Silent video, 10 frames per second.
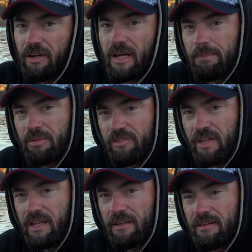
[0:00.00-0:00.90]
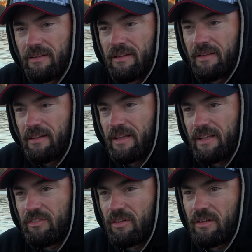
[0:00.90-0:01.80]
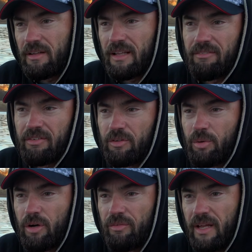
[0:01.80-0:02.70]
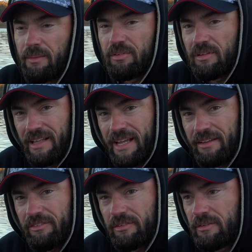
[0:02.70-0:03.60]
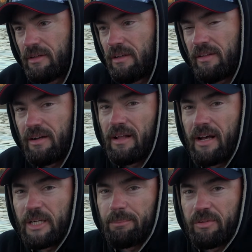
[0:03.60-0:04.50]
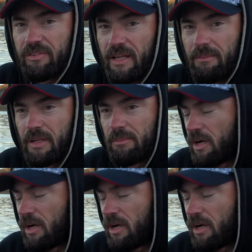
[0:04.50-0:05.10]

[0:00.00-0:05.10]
90%, it's 11, 12 amps less than at 100%, but I'm